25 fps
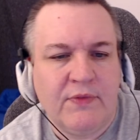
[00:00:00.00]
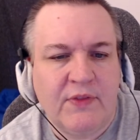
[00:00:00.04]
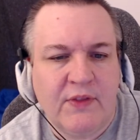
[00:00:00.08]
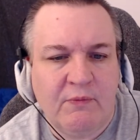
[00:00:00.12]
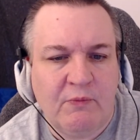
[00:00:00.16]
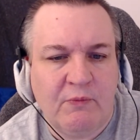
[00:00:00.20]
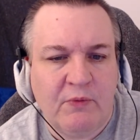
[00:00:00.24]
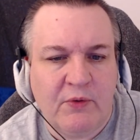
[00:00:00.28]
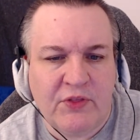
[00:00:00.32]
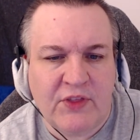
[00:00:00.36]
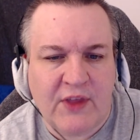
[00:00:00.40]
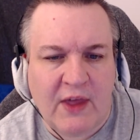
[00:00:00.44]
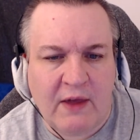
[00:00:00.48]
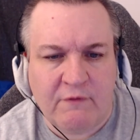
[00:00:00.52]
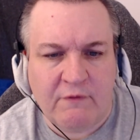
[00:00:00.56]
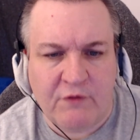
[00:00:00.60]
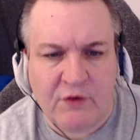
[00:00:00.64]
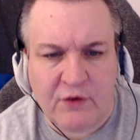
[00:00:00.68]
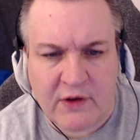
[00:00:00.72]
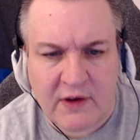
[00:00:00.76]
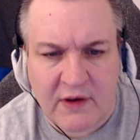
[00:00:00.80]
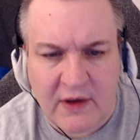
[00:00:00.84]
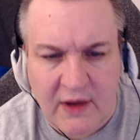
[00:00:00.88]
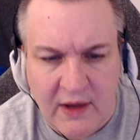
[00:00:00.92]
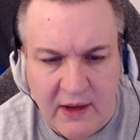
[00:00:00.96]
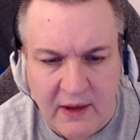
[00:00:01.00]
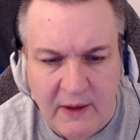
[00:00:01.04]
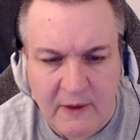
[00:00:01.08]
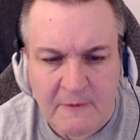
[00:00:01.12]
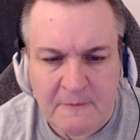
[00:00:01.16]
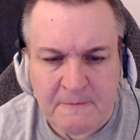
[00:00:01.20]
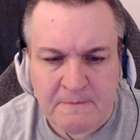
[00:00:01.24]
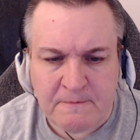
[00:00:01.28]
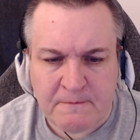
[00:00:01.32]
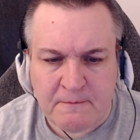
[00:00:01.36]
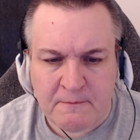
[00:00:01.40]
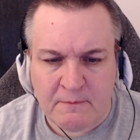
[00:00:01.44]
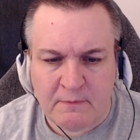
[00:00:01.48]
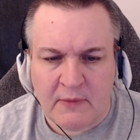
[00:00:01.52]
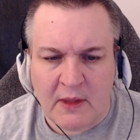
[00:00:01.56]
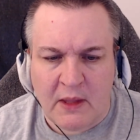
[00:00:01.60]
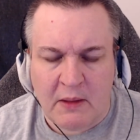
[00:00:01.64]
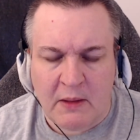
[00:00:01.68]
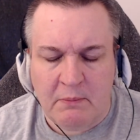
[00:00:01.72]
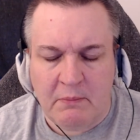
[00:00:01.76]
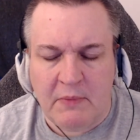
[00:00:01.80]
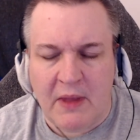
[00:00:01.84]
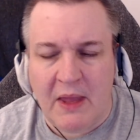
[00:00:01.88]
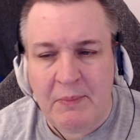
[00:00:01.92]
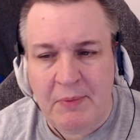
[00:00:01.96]
with that for today.
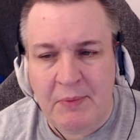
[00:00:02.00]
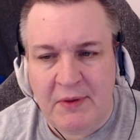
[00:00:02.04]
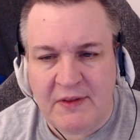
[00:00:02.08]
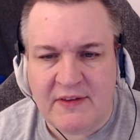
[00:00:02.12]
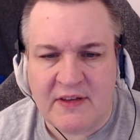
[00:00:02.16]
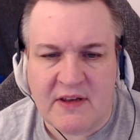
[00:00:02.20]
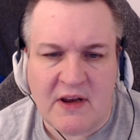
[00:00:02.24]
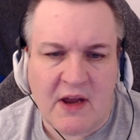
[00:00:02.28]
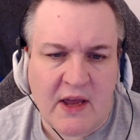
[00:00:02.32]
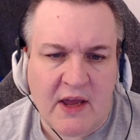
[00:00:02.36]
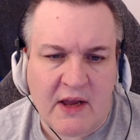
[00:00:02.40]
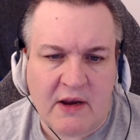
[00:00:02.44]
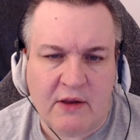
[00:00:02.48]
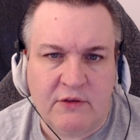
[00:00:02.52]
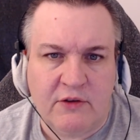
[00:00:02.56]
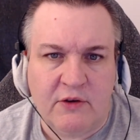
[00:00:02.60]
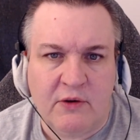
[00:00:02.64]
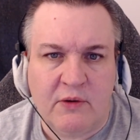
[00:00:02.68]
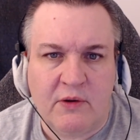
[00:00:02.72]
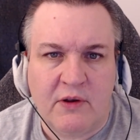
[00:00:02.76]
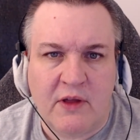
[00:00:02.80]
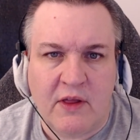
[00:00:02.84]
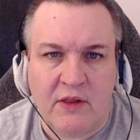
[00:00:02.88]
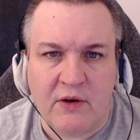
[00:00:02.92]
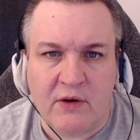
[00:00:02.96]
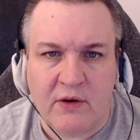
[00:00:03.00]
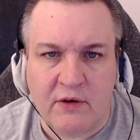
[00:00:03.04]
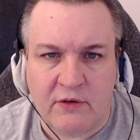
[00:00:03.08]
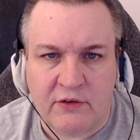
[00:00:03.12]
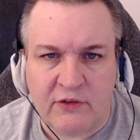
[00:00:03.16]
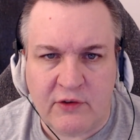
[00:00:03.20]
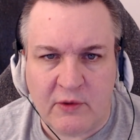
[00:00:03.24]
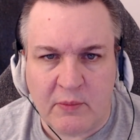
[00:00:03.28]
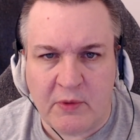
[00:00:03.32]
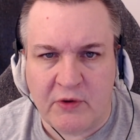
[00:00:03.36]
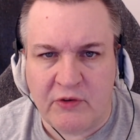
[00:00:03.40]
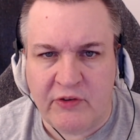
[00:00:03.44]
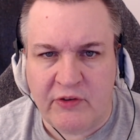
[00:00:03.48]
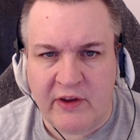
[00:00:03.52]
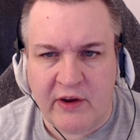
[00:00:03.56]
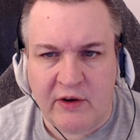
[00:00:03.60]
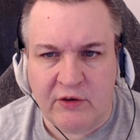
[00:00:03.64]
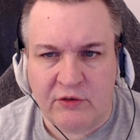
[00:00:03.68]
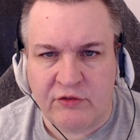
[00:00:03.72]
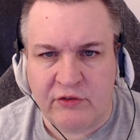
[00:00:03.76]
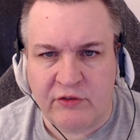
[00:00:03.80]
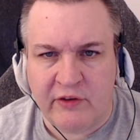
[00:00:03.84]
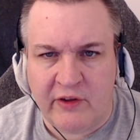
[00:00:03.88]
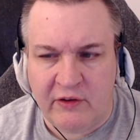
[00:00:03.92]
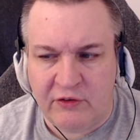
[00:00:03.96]
Maybe tonight I'll do another super secret
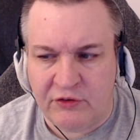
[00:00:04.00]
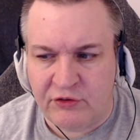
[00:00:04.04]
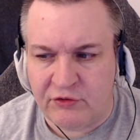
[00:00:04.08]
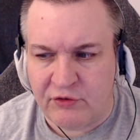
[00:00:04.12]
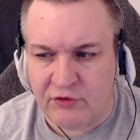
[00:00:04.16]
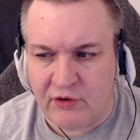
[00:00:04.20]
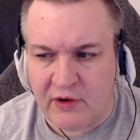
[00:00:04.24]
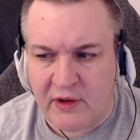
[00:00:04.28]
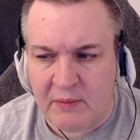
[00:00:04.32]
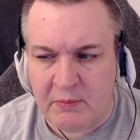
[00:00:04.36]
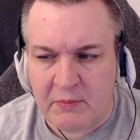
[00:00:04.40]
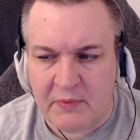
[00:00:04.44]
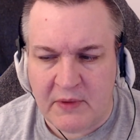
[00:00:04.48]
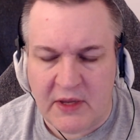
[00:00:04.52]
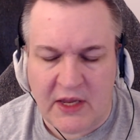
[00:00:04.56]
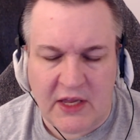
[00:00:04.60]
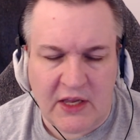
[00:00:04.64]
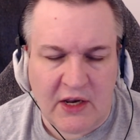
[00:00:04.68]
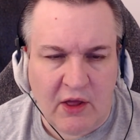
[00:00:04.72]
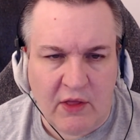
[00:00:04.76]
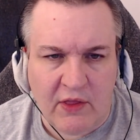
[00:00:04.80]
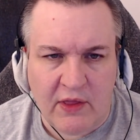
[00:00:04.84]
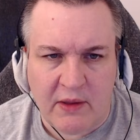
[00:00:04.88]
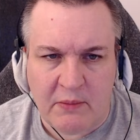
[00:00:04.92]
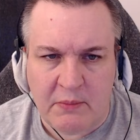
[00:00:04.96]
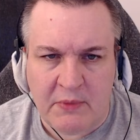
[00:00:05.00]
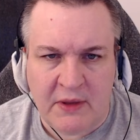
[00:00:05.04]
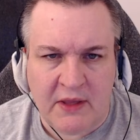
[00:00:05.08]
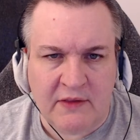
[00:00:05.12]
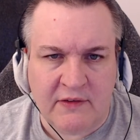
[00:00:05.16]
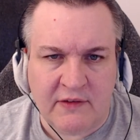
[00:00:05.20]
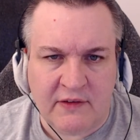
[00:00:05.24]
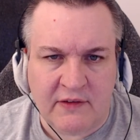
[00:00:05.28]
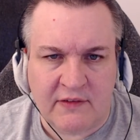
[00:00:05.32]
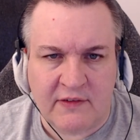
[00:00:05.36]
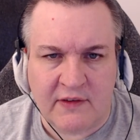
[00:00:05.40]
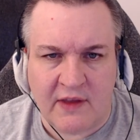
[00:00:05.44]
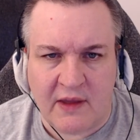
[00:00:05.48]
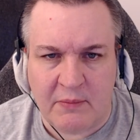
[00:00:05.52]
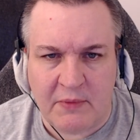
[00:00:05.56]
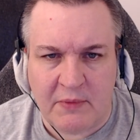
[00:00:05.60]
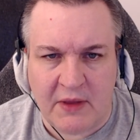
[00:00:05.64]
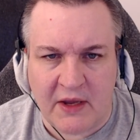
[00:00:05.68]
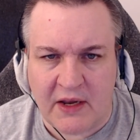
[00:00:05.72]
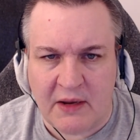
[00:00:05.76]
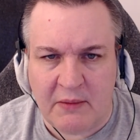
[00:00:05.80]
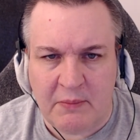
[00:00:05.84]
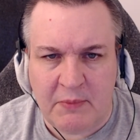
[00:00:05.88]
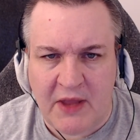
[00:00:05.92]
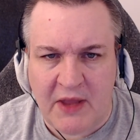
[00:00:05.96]
stream, and all that means is I'm not
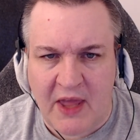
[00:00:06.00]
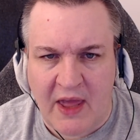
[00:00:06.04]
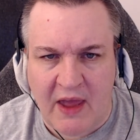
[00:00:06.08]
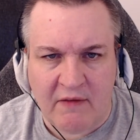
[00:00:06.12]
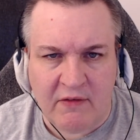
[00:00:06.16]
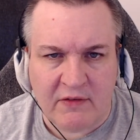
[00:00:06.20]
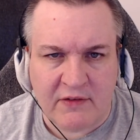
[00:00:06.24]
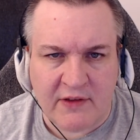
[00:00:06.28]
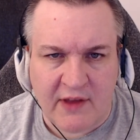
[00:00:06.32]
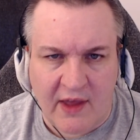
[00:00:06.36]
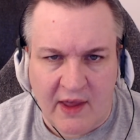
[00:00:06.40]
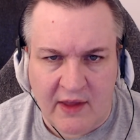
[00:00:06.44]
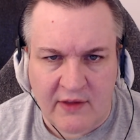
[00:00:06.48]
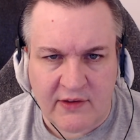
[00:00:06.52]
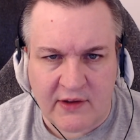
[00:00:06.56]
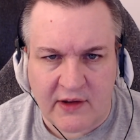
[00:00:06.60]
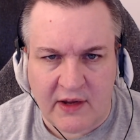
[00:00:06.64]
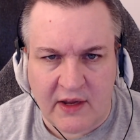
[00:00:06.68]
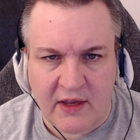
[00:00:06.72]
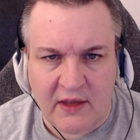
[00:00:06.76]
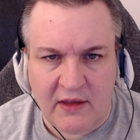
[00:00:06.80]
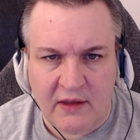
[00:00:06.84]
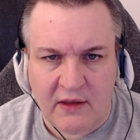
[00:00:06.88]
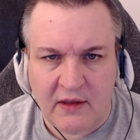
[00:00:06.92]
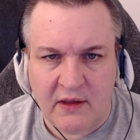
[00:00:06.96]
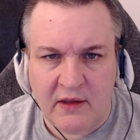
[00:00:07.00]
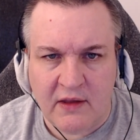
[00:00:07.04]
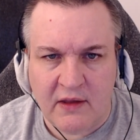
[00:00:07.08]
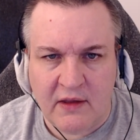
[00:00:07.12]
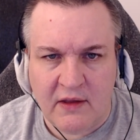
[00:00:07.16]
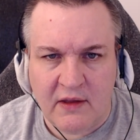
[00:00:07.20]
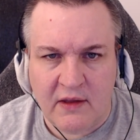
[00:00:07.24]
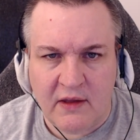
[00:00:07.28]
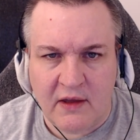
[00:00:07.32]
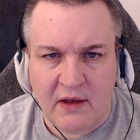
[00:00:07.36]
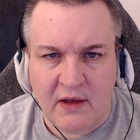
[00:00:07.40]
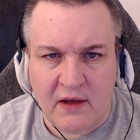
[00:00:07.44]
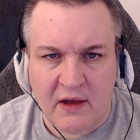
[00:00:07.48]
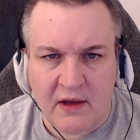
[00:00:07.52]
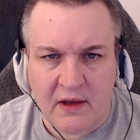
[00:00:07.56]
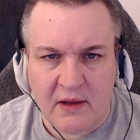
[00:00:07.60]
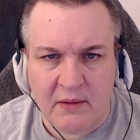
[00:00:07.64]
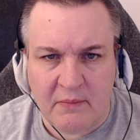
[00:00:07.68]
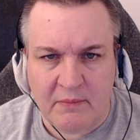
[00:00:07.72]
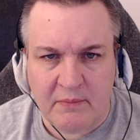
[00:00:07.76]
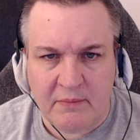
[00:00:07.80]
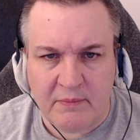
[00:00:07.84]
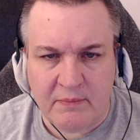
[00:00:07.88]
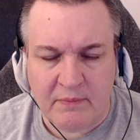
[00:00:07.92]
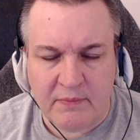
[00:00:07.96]
going to be advertising it.
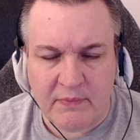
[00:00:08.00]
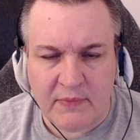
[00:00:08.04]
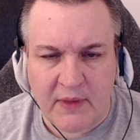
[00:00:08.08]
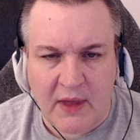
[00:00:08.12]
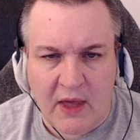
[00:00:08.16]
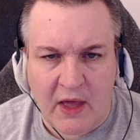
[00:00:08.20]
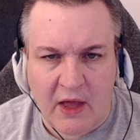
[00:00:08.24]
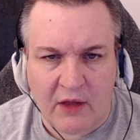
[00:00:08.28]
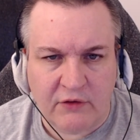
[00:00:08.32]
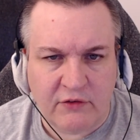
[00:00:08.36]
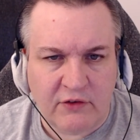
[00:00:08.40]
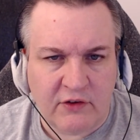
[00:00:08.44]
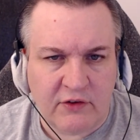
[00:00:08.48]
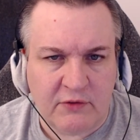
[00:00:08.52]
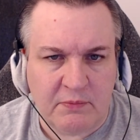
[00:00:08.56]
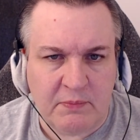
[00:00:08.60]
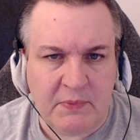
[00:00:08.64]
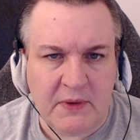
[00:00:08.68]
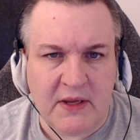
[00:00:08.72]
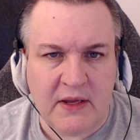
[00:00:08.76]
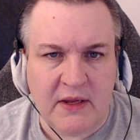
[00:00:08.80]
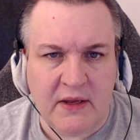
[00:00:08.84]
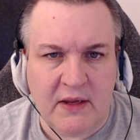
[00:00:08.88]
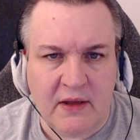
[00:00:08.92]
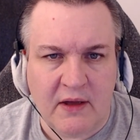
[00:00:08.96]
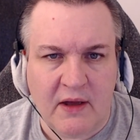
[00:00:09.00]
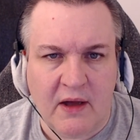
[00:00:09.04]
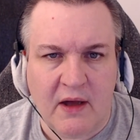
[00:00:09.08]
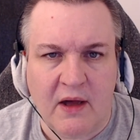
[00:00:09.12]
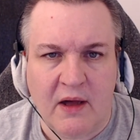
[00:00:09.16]
I'll just be